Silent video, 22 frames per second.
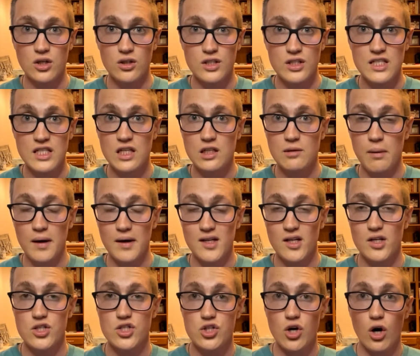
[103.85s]
He's expected to
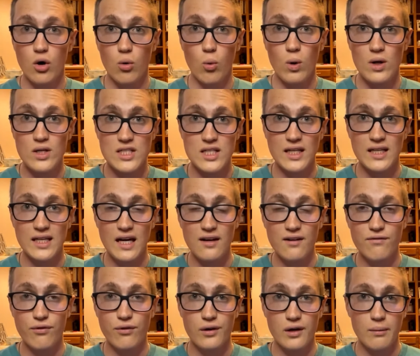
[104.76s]
start once again
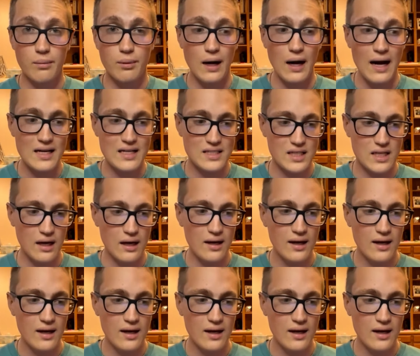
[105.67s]
for Nebraska.